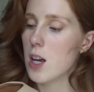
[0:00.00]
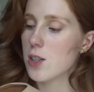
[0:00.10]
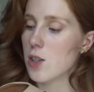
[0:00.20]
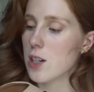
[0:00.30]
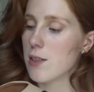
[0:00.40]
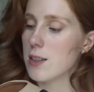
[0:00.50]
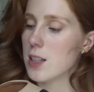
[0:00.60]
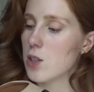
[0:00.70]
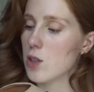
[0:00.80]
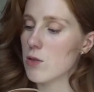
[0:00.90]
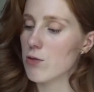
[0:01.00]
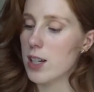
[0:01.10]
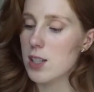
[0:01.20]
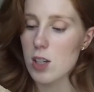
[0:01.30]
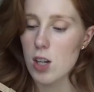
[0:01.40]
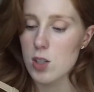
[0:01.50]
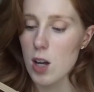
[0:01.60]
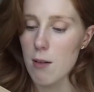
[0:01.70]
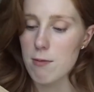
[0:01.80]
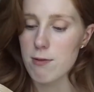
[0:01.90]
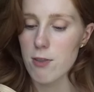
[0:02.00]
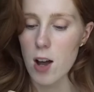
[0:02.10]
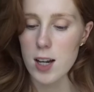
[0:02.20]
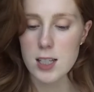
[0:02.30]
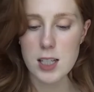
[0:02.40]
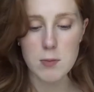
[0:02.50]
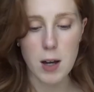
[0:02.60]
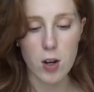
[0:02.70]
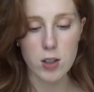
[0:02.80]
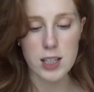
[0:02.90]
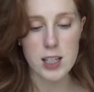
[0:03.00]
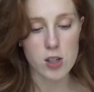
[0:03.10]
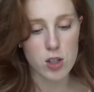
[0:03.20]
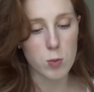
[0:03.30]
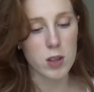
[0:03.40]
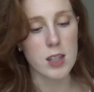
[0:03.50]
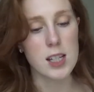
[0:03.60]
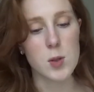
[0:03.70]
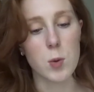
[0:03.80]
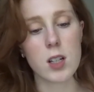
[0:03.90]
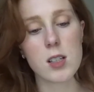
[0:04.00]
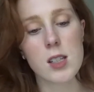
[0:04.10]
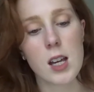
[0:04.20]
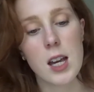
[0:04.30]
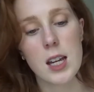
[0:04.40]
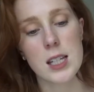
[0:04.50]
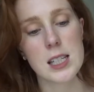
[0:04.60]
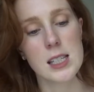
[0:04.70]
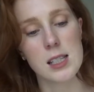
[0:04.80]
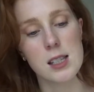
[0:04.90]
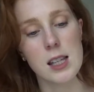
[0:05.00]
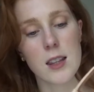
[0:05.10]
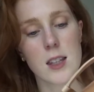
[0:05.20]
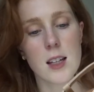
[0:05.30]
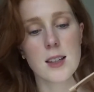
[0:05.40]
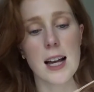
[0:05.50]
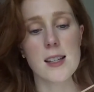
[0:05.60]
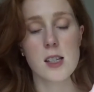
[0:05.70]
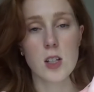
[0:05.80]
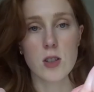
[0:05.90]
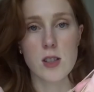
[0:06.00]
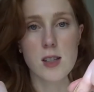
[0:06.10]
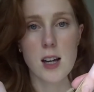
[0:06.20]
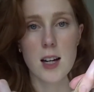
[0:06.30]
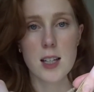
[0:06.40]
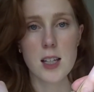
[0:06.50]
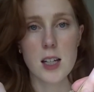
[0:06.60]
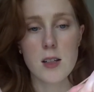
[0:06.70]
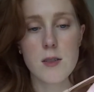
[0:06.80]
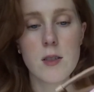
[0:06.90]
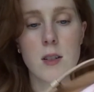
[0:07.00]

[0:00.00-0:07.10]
so definitely do your research. I'm finding my only issue with these ones is that the elastic on the side here,